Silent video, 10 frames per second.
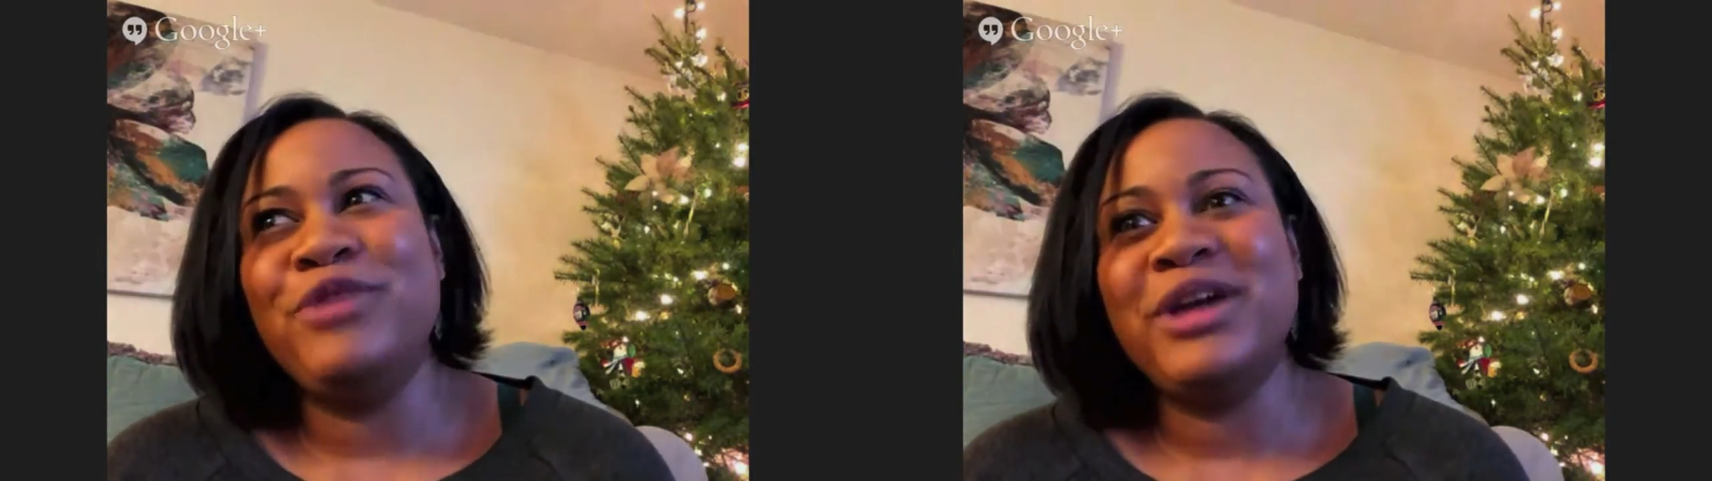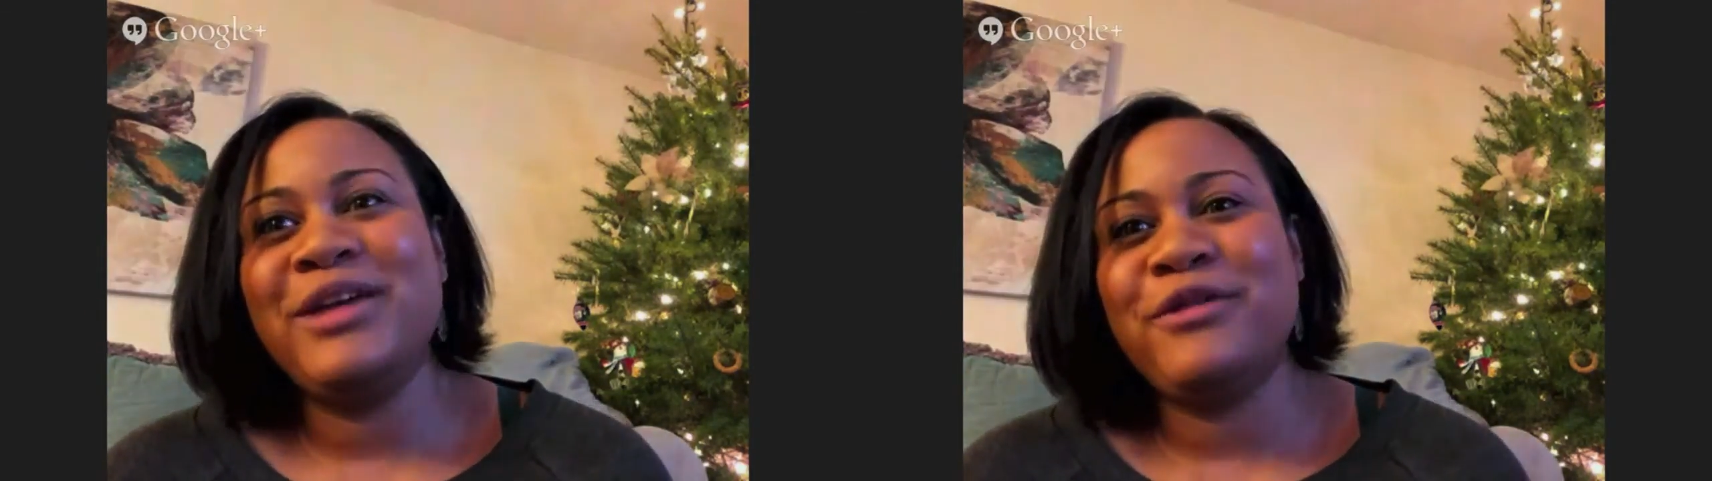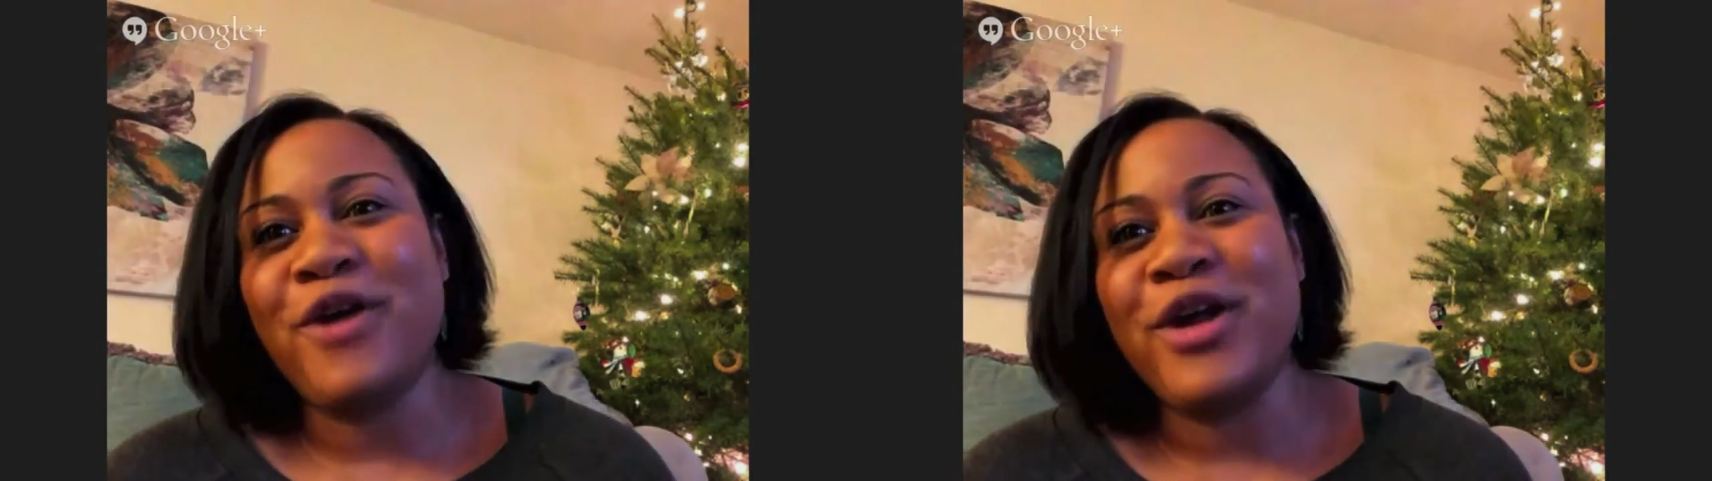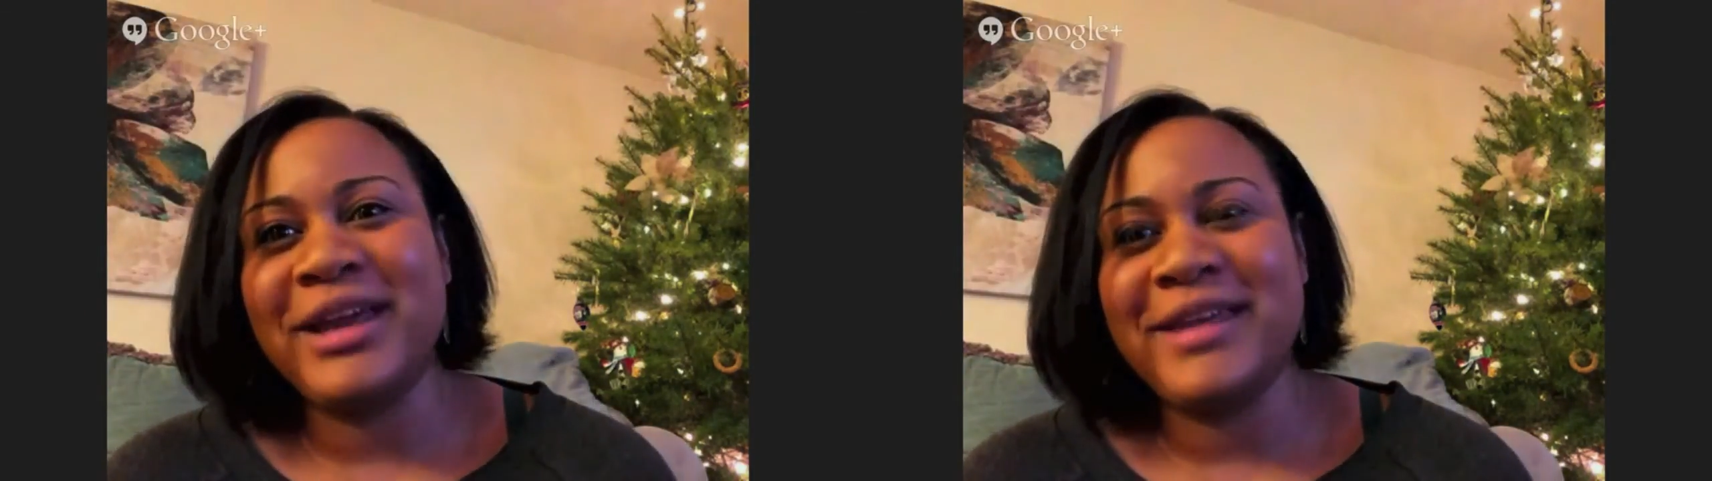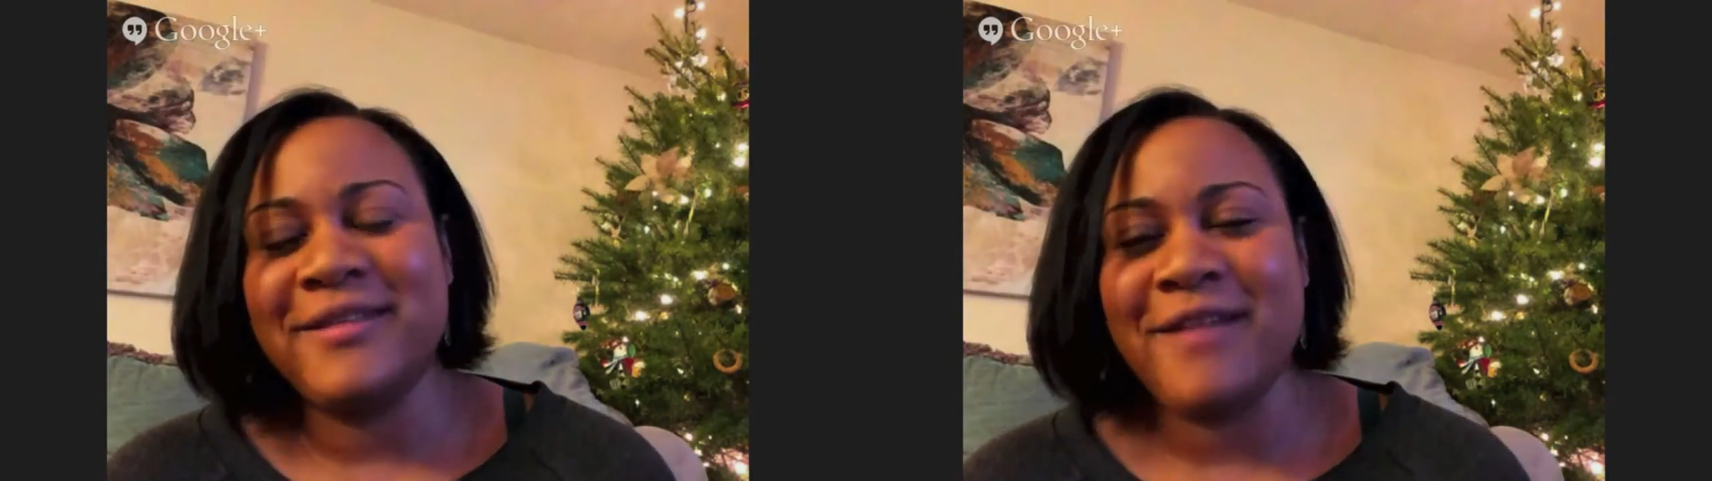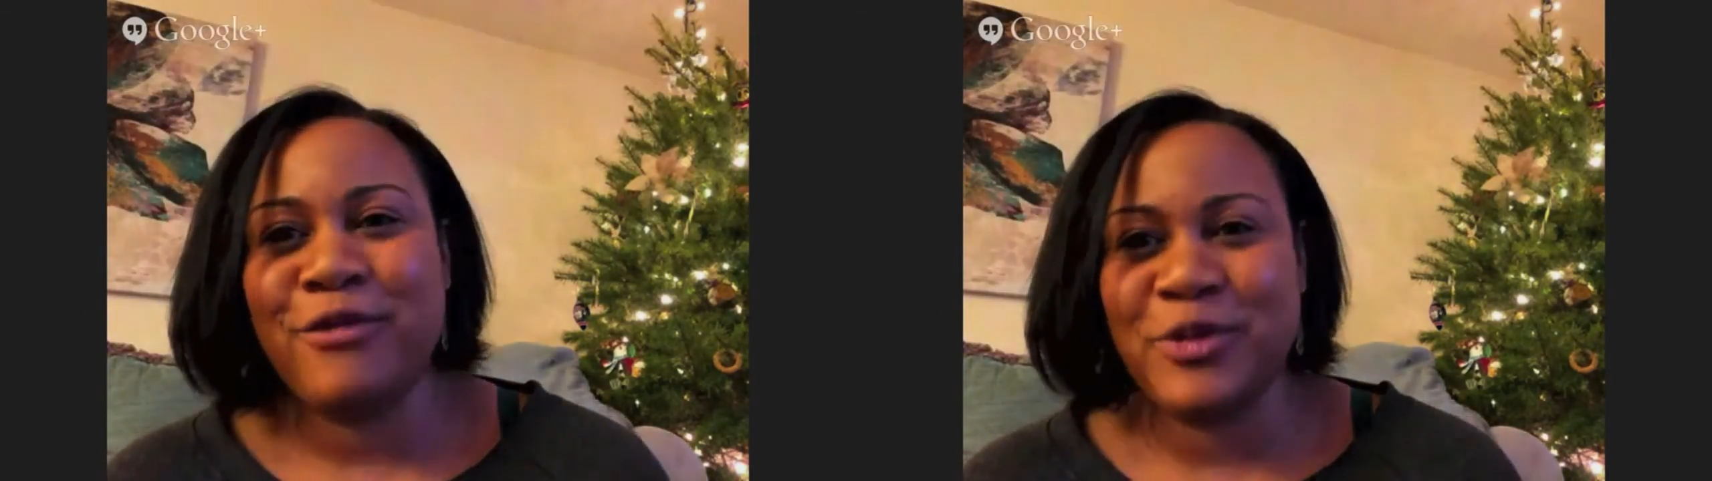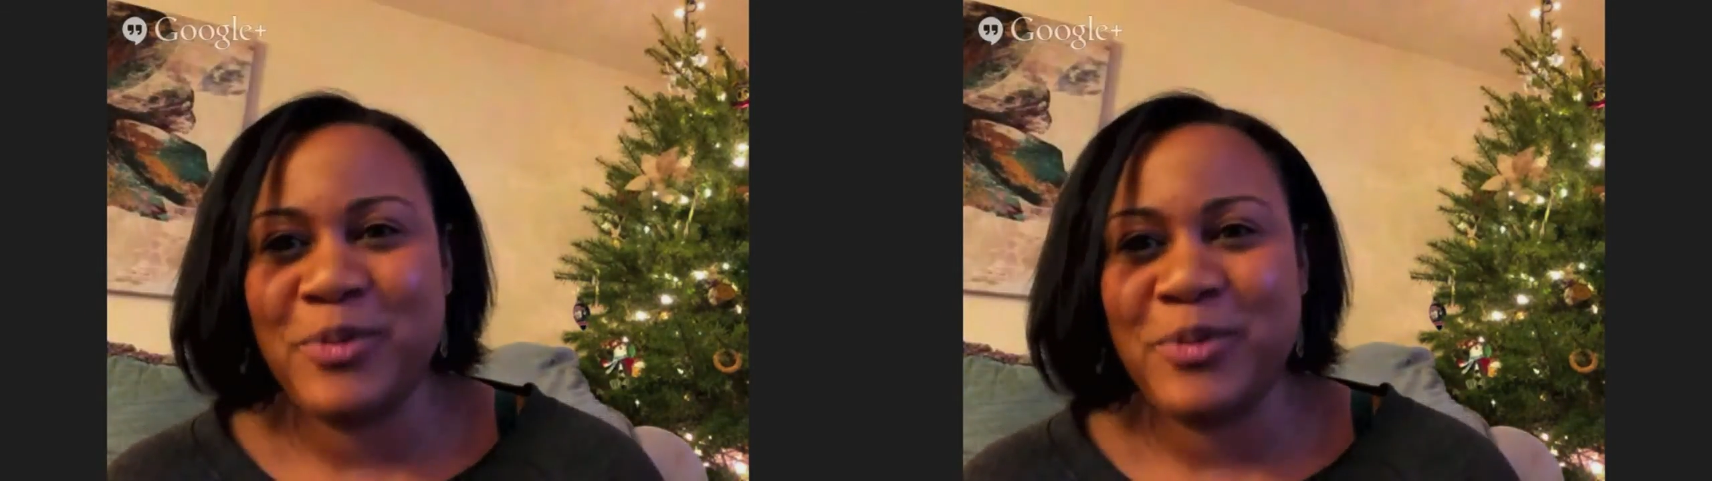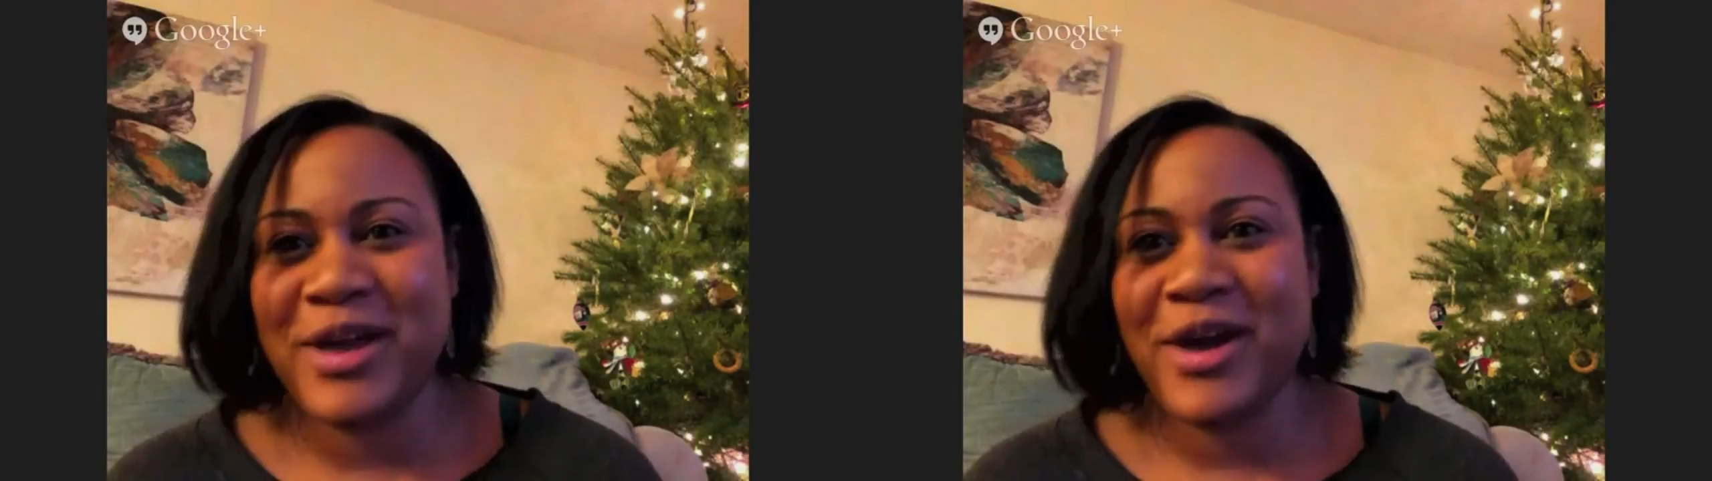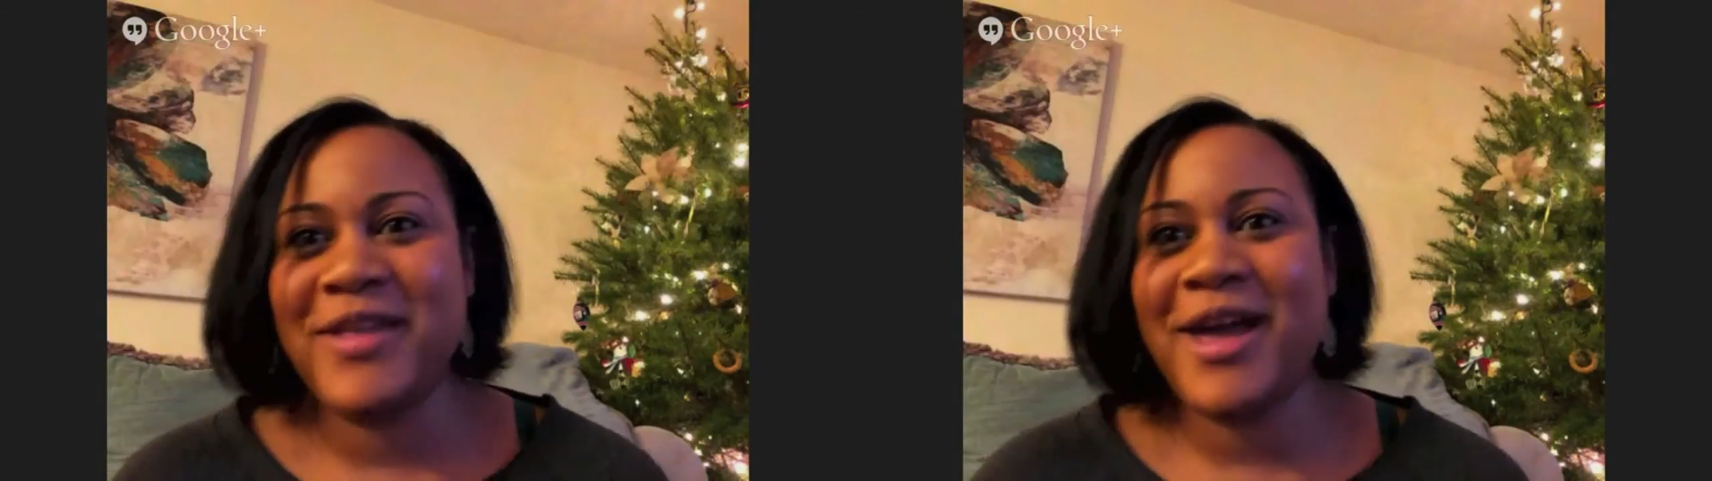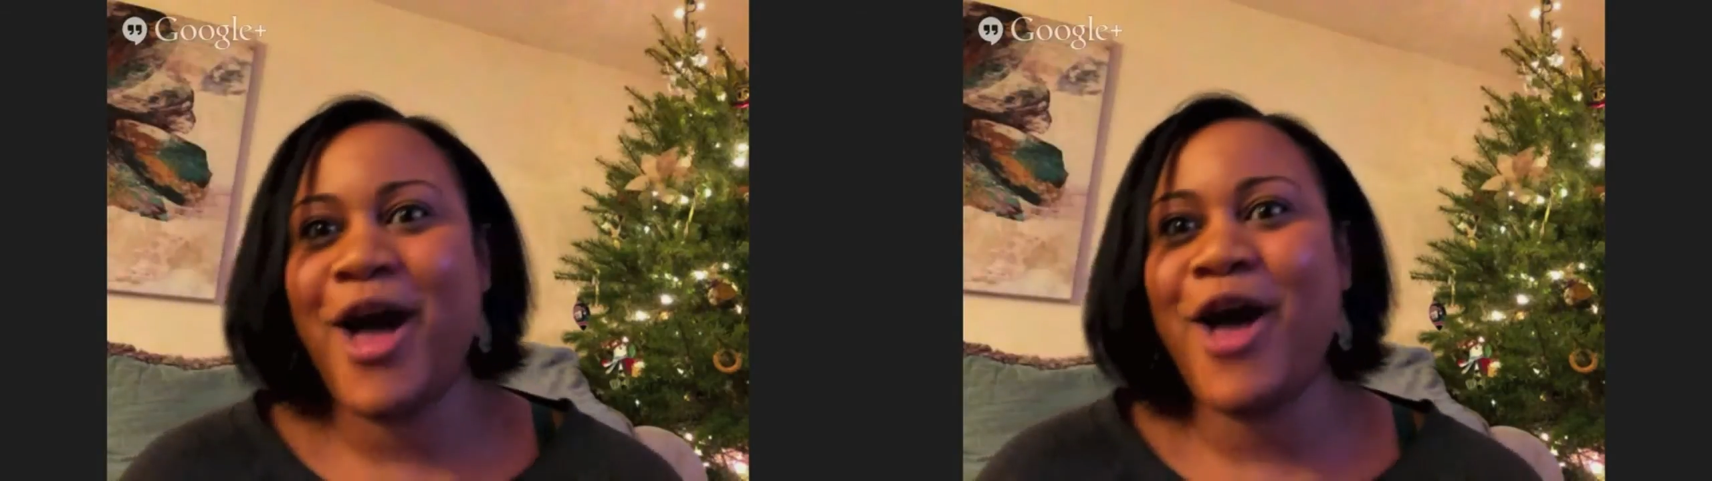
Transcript: really falling in love with being on the